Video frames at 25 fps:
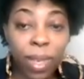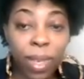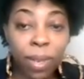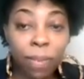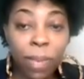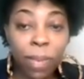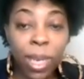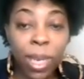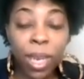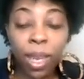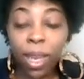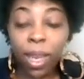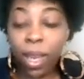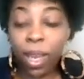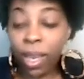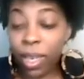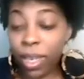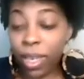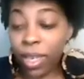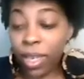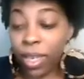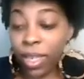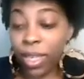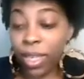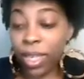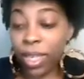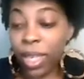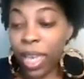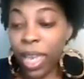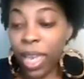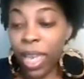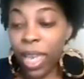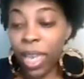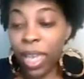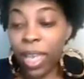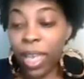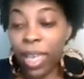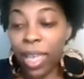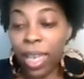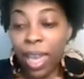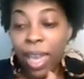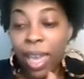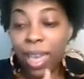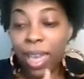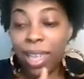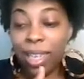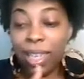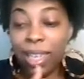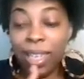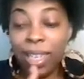because,
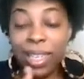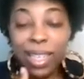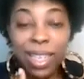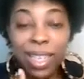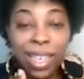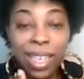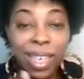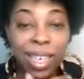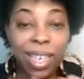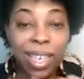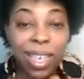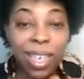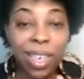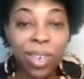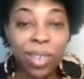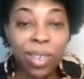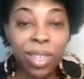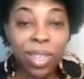listen,